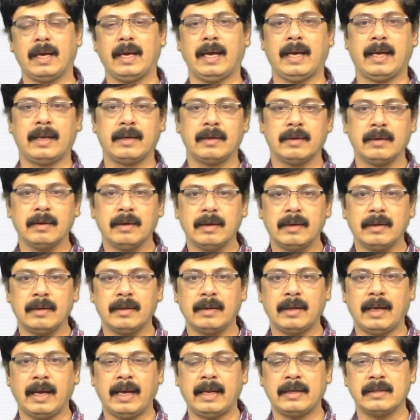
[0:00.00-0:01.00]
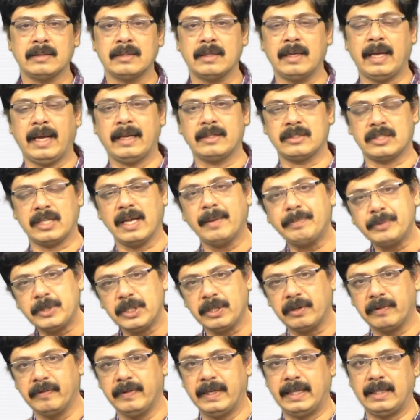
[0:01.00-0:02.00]
And
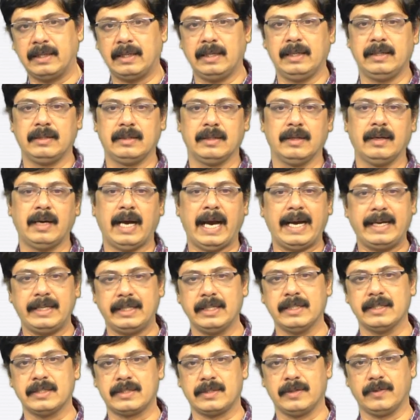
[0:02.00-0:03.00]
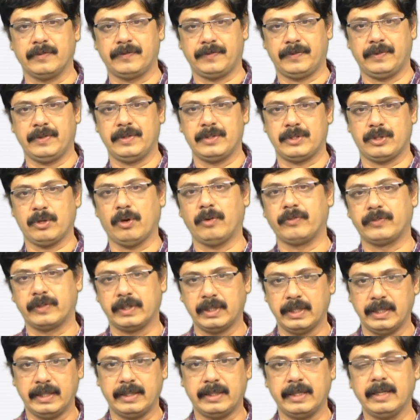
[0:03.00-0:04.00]
subsequently, the ideas of
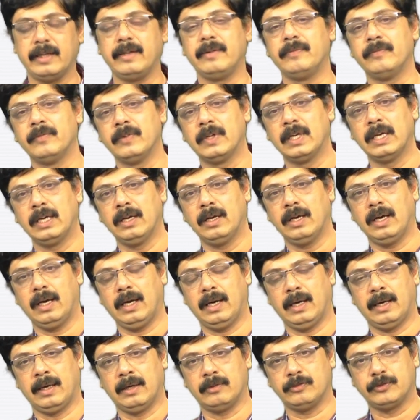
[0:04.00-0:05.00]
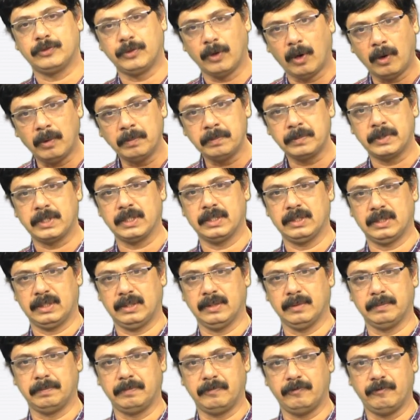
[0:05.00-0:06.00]
sovereignty formed
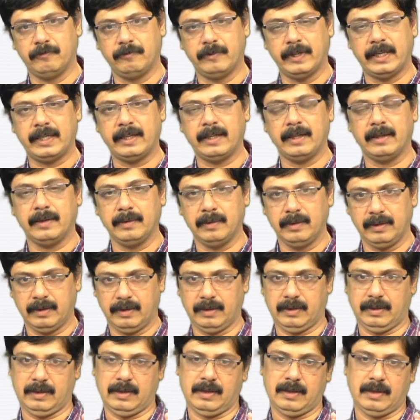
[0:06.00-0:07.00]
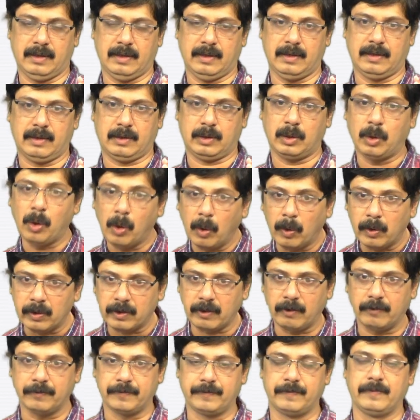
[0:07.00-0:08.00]
the very core
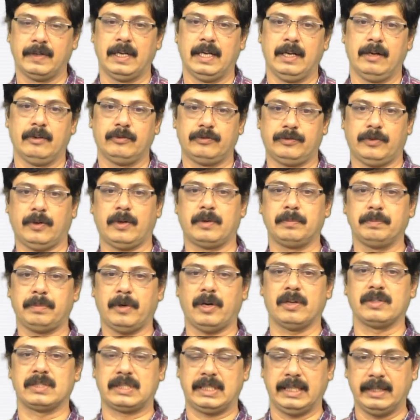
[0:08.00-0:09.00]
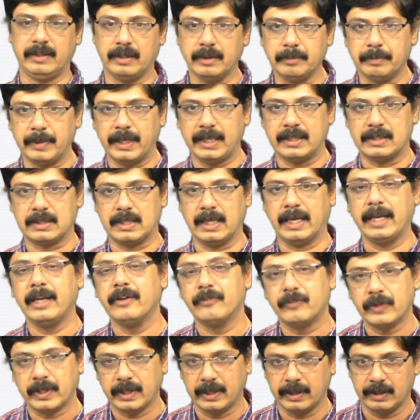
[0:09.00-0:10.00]
of foreign policy debates
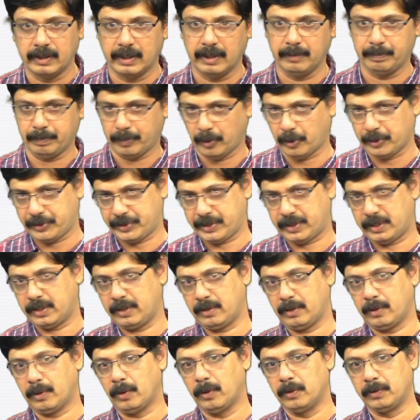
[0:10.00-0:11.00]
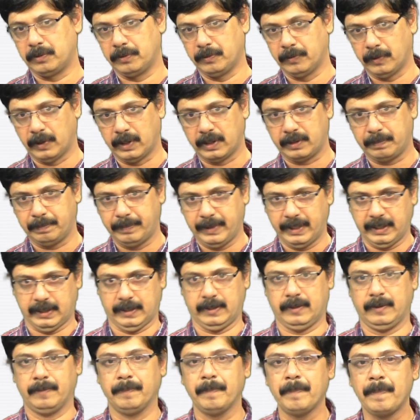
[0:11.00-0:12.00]
even in the post-Cold War
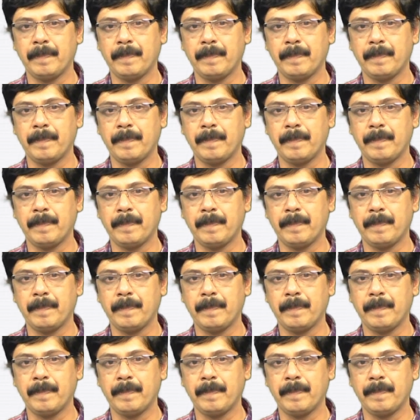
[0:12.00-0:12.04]
period.